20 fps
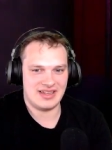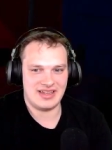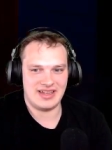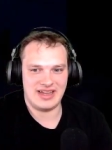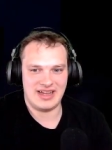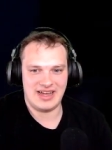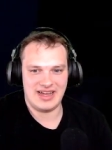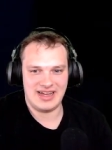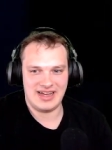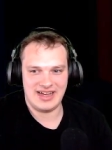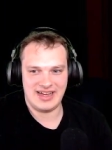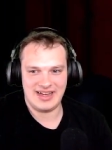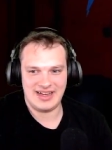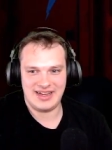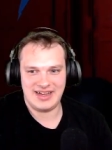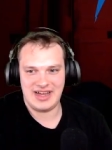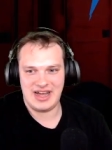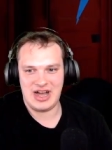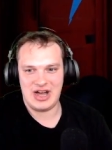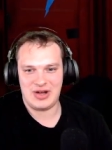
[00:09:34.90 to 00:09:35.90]

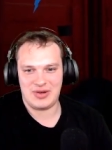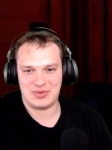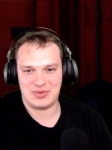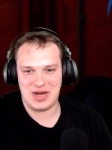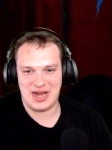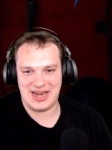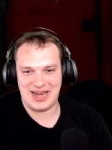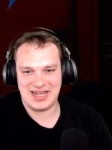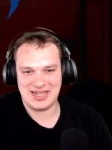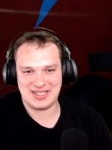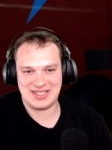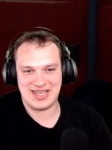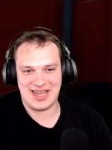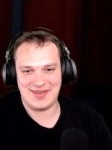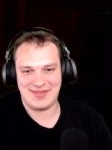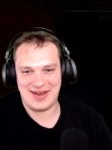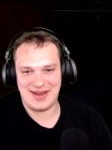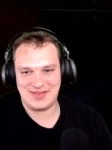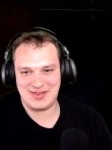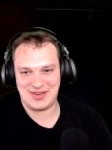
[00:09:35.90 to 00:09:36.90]
Uh, oh right, I
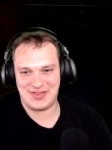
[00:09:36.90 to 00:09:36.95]
saved after